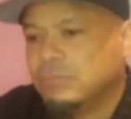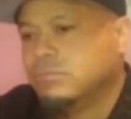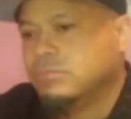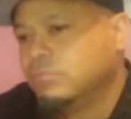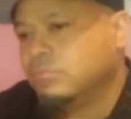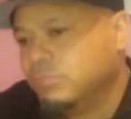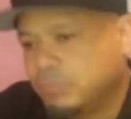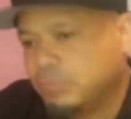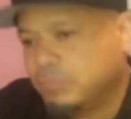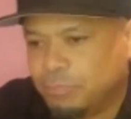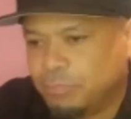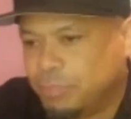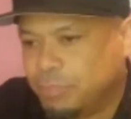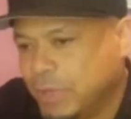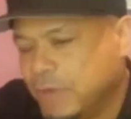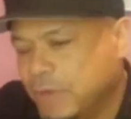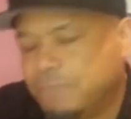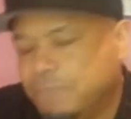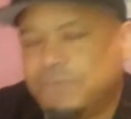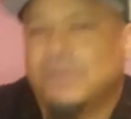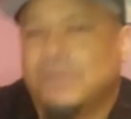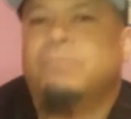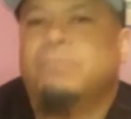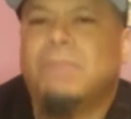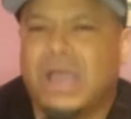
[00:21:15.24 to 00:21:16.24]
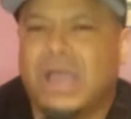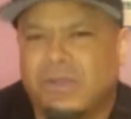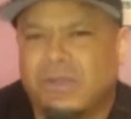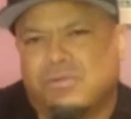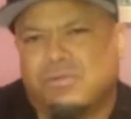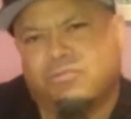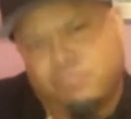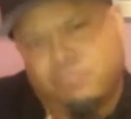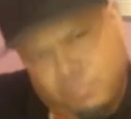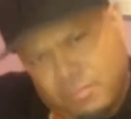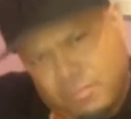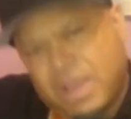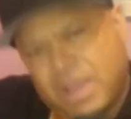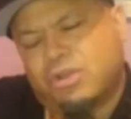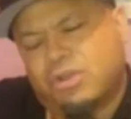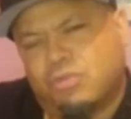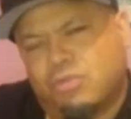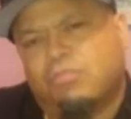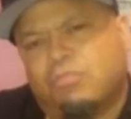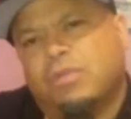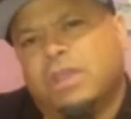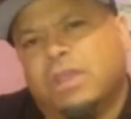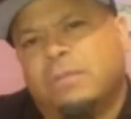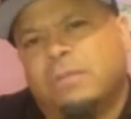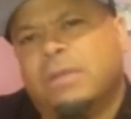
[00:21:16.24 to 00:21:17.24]
benefit my
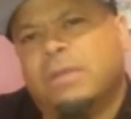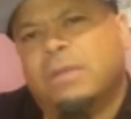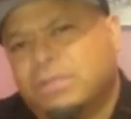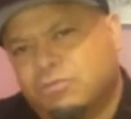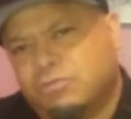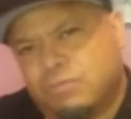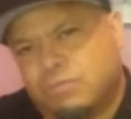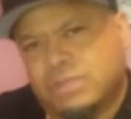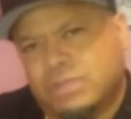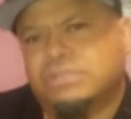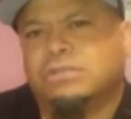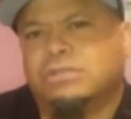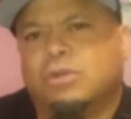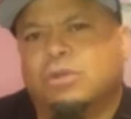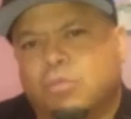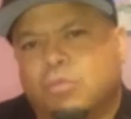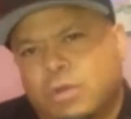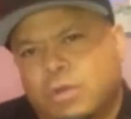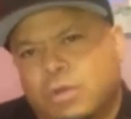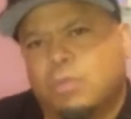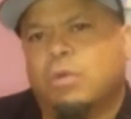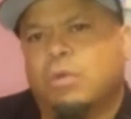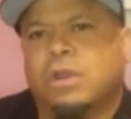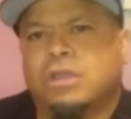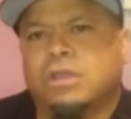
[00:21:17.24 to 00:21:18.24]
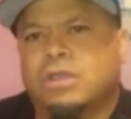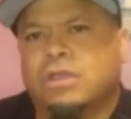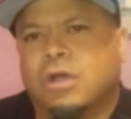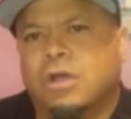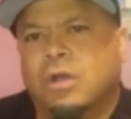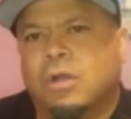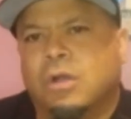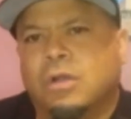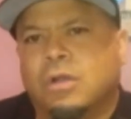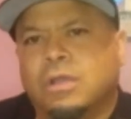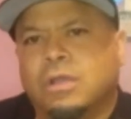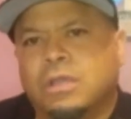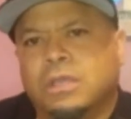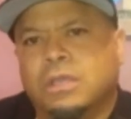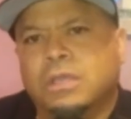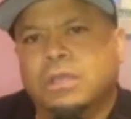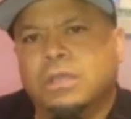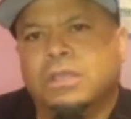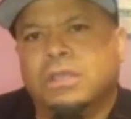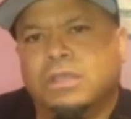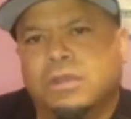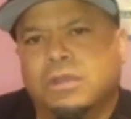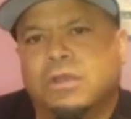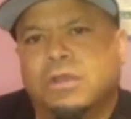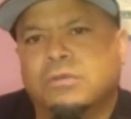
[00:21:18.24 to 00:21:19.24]
career, my direction on what I want to go.
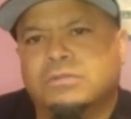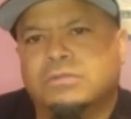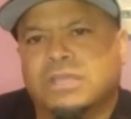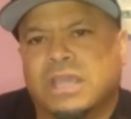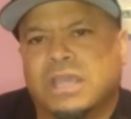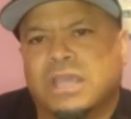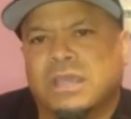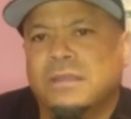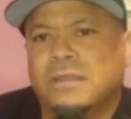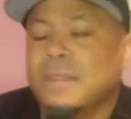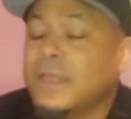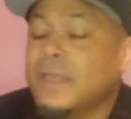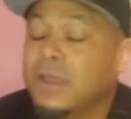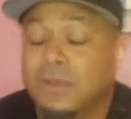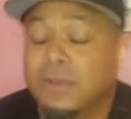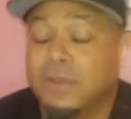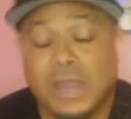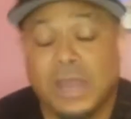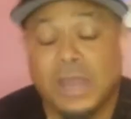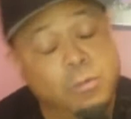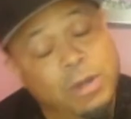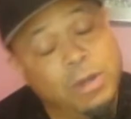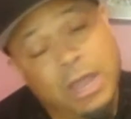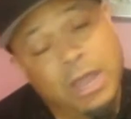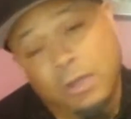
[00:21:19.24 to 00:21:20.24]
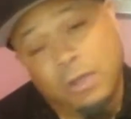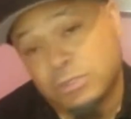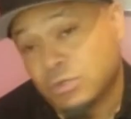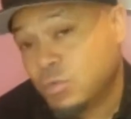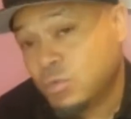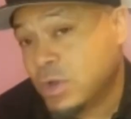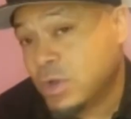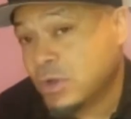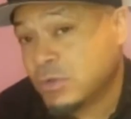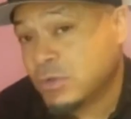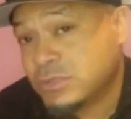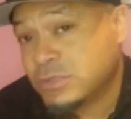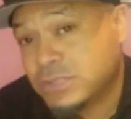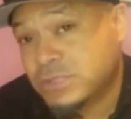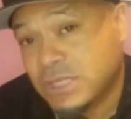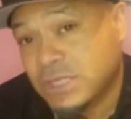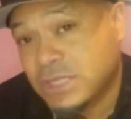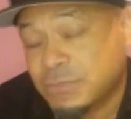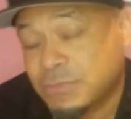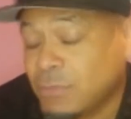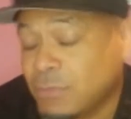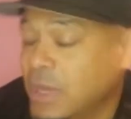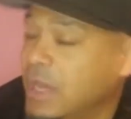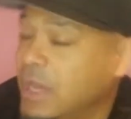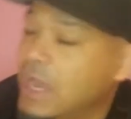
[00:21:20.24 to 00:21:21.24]
You know what I'm saying? Now, when I was at 106,
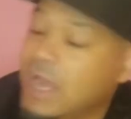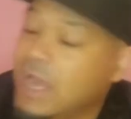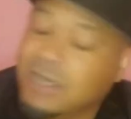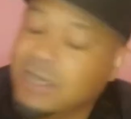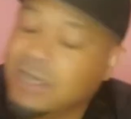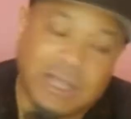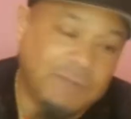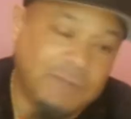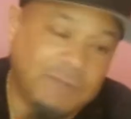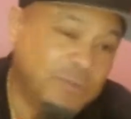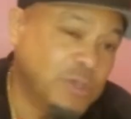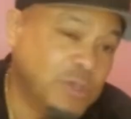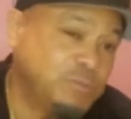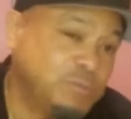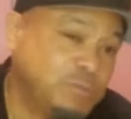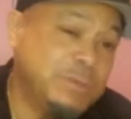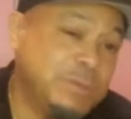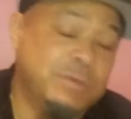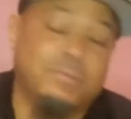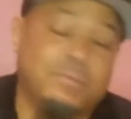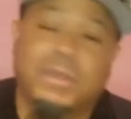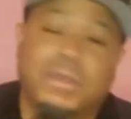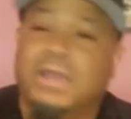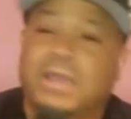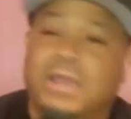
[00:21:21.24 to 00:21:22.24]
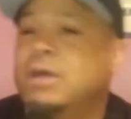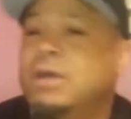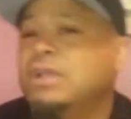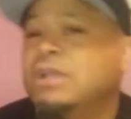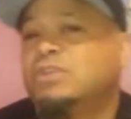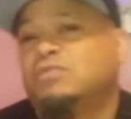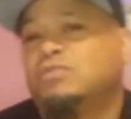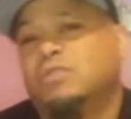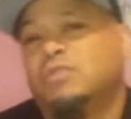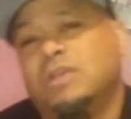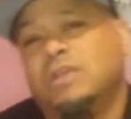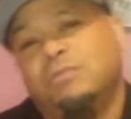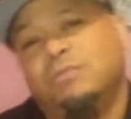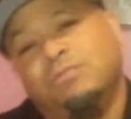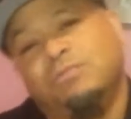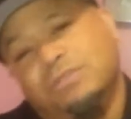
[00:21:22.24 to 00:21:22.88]
man, I love those people, man. Mike Street was